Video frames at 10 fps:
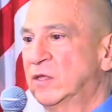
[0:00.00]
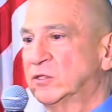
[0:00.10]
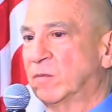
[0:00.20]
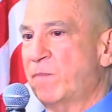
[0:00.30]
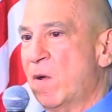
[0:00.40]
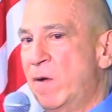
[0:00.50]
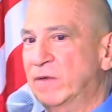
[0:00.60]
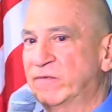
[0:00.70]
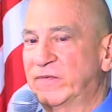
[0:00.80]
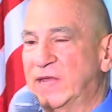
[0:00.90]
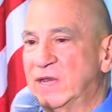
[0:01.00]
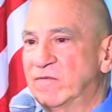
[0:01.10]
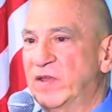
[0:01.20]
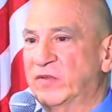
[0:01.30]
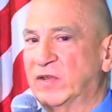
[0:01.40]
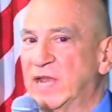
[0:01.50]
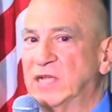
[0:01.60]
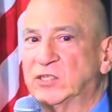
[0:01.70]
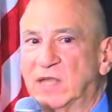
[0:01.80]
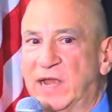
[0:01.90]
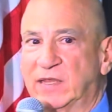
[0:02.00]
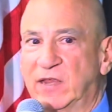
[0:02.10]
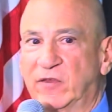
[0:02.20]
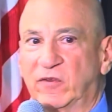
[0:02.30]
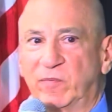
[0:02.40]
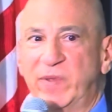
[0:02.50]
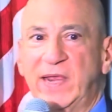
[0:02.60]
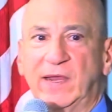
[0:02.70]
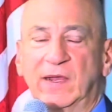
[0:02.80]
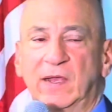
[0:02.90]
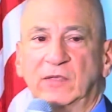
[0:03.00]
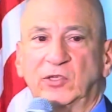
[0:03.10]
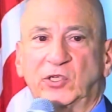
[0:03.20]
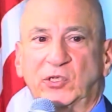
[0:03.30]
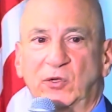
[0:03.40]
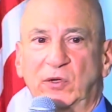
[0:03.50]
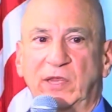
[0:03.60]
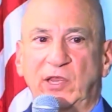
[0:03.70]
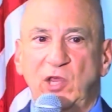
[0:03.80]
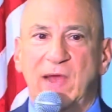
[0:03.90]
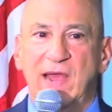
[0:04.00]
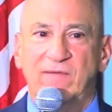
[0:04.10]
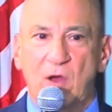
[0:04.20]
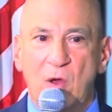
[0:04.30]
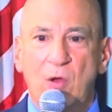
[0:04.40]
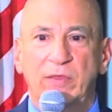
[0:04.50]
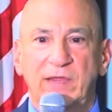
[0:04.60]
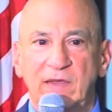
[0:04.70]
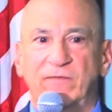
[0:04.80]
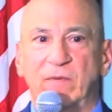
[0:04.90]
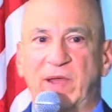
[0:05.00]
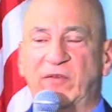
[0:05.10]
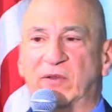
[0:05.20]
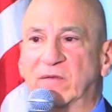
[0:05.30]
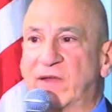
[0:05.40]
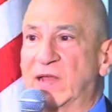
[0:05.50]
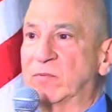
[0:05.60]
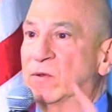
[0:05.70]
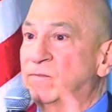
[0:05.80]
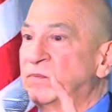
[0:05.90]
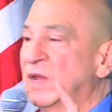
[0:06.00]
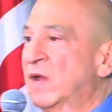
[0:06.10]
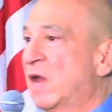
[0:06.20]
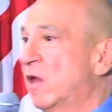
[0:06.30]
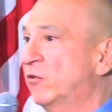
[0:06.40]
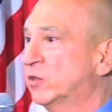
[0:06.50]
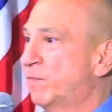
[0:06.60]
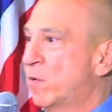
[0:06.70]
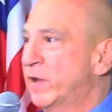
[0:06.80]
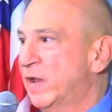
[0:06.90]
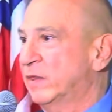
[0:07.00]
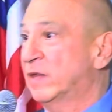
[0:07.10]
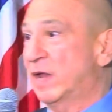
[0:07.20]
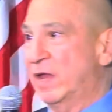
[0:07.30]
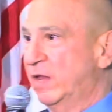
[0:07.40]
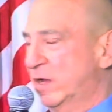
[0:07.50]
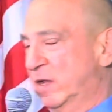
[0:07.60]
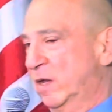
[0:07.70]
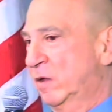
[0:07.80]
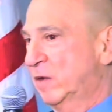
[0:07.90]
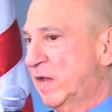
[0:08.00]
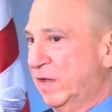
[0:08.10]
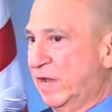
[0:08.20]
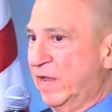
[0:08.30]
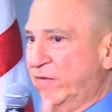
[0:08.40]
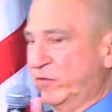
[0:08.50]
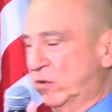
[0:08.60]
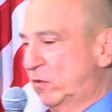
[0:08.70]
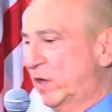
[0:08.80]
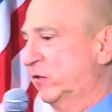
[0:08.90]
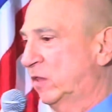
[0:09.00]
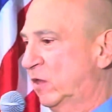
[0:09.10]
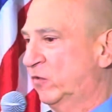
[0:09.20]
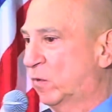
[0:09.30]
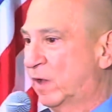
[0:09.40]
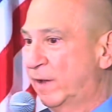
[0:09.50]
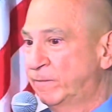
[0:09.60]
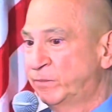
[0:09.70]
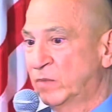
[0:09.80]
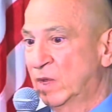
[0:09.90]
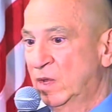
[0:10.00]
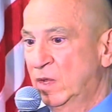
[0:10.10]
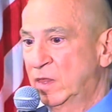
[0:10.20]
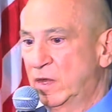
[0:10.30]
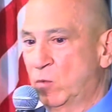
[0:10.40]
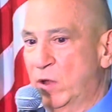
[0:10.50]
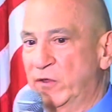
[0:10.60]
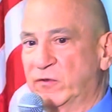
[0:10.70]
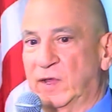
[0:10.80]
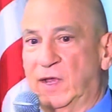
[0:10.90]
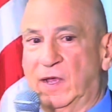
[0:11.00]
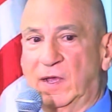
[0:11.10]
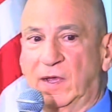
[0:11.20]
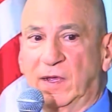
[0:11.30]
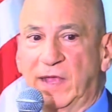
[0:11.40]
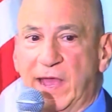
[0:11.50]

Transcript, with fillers: so part of an investigation like this is being sure that you have all the information available. I'll also point out that I, and I know, and I, I have to address it this way, there was uh, uh,